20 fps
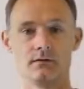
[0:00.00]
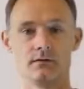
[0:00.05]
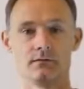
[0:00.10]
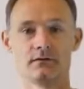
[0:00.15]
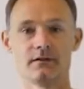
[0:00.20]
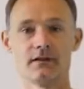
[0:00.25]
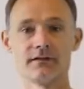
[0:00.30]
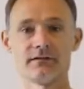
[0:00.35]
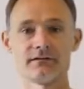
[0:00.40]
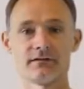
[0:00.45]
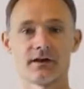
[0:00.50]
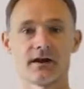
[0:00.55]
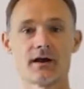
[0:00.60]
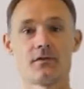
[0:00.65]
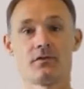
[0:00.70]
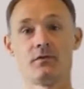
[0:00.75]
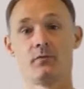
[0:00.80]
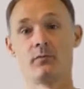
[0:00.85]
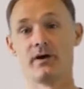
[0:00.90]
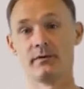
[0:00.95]
So let's check
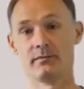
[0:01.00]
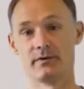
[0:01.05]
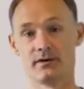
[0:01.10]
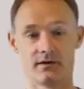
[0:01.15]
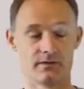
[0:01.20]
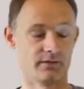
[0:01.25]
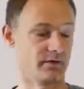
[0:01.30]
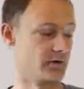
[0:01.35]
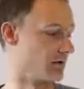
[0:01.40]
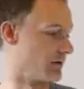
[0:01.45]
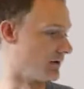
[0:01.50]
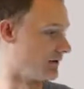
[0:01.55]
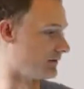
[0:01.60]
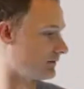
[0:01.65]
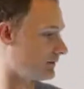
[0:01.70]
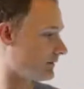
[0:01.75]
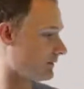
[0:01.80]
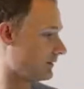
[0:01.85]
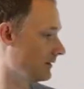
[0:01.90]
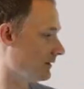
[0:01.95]
out the webbing on the
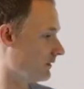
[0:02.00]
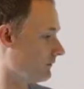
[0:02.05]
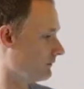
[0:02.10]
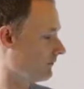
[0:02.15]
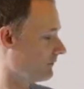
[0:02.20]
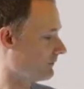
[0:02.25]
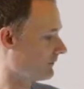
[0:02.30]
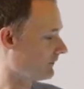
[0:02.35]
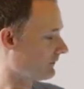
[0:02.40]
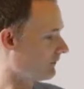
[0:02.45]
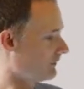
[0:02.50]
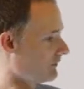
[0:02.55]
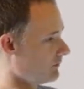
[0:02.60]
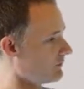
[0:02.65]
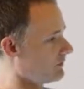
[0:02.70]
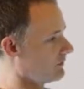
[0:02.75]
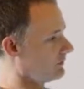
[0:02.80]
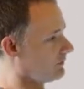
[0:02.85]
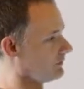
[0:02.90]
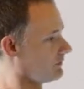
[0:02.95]
harness. So the first thing you
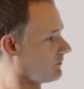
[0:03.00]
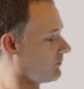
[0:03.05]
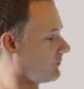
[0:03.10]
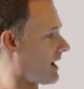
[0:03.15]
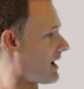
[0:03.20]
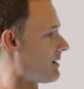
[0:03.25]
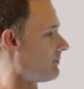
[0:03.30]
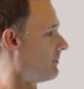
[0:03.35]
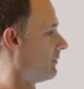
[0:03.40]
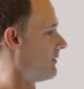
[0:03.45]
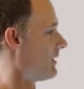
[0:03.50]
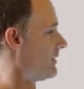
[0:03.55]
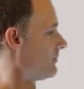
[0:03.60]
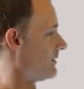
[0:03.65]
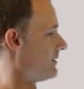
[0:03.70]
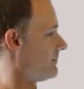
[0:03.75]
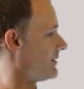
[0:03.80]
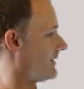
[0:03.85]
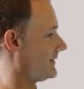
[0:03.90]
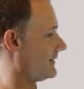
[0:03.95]
want to do is grab the
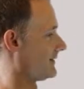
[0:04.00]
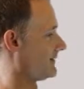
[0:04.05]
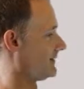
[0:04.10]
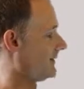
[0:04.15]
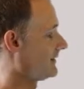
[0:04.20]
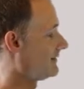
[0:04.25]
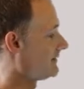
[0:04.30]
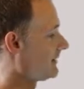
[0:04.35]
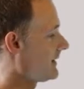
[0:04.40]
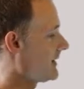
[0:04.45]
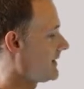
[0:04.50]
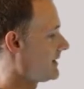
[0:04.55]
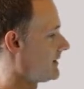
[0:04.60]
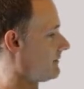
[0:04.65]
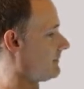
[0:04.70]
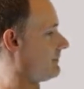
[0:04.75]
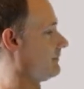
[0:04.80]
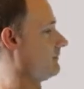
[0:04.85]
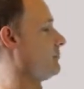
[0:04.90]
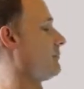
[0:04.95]
webbing about 6 to 8
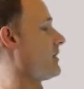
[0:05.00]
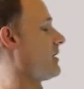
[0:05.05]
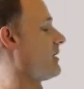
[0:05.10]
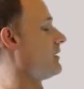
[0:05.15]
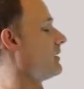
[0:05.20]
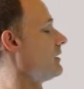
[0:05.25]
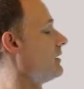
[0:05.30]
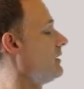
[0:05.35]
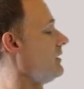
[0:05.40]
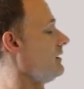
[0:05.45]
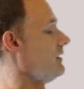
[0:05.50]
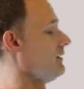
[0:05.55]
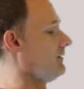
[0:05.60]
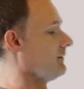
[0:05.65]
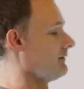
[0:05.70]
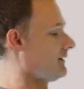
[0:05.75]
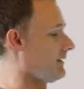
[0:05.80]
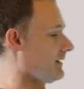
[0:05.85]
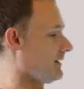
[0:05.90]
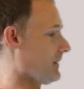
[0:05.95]
inches apart
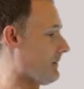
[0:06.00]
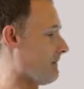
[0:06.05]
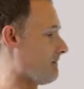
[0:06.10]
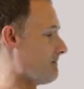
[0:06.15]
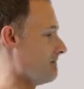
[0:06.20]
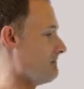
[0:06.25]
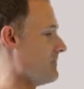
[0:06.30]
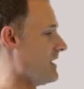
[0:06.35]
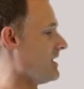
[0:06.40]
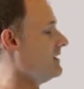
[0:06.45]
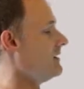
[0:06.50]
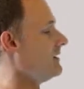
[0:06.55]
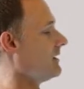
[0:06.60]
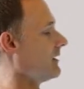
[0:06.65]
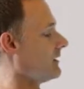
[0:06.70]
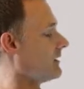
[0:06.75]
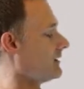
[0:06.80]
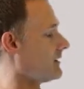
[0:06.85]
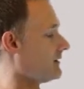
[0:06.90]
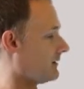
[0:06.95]
and kind of bend
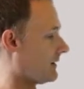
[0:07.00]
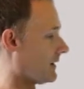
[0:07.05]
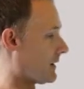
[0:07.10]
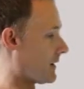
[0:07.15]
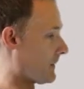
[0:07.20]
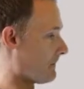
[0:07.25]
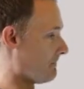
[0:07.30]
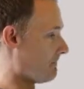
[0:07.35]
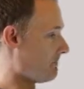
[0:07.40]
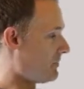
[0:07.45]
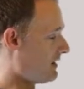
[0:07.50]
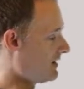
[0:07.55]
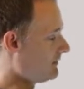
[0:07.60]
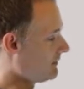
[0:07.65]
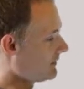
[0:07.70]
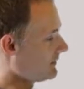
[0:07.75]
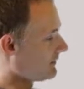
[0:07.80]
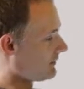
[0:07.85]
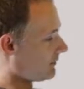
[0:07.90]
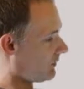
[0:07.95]
it. Now
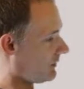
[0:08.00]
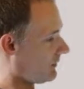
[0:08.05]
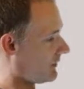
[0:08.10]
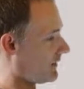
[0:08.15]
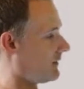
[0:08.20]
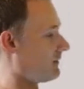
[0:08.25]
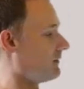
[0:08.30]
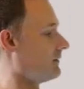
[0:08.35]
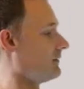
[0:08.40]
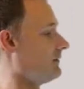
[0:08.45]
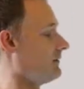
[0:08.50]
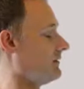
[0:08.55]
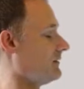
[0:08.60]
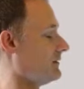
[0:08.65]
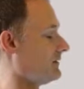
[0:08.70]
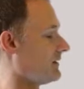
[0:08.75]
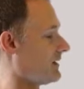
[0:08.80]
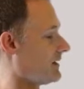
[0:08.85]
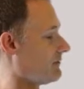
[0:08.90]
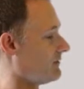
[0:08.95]
bending it will allow you to see
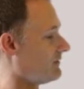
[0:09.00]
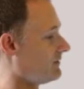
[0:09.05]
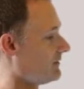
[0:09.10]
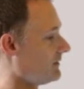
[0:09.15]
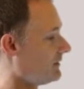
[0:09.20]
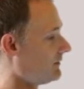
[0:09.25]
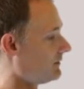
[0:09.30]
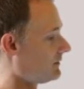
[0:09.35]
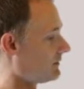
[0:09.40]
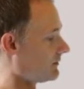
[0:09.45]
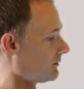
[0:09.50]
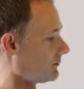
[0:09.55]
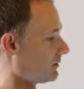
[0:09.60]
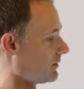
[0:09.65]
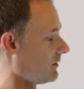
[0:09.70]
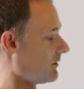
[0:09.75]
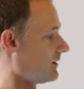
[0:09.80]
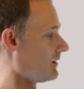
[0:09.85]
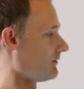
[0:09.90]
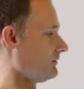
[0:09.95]
the damage easier, but
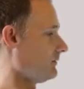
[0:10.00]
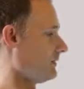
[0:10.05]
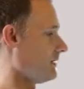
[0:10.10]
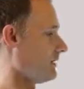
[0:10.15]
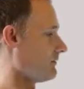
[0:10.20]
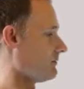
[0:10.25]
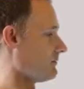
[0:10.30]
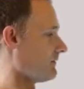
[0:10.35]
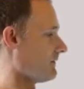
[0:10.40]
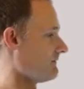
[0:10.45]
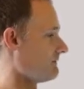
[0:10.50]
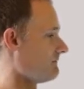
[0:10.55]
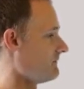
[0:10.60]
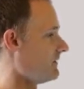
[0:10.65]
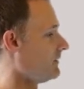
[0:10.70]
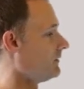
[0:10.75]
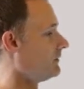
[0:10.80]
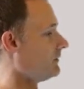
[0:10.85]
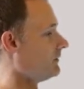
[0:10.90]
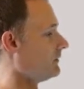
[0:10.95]
it'll also get you a
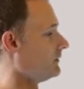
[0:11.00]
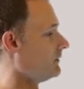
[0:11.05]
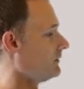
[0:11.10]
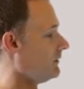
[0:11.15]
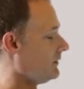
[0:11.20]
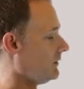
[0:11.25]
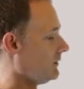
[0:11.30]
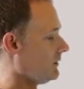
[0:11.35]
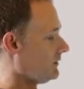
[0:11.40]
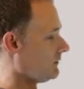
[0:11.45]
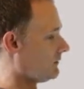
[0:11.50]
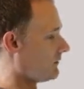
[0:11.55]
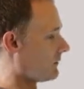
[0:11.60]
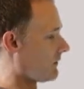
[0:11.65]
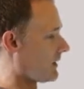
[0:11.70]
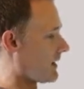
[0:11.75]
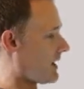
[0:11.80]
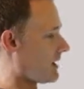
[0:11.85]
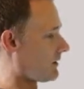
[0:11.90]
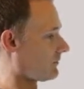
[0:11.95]
feel
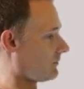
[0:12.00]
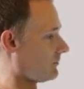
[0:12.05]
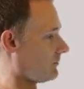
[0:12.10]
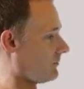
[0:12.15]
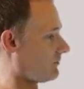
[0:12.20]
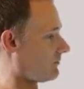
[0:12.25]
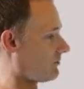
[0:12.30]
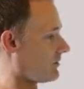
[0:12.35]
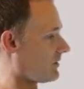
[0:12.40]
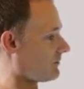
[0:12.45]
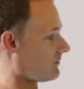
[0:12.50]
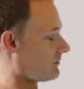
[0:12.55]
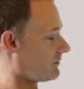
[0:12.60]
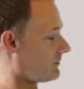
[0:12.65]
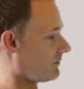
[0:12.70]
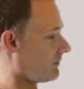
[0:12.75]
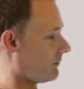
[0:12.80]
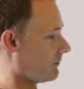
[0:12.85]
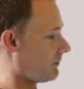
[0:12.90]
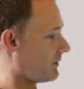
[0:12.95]
for the actual
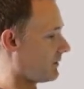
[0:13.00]
structure of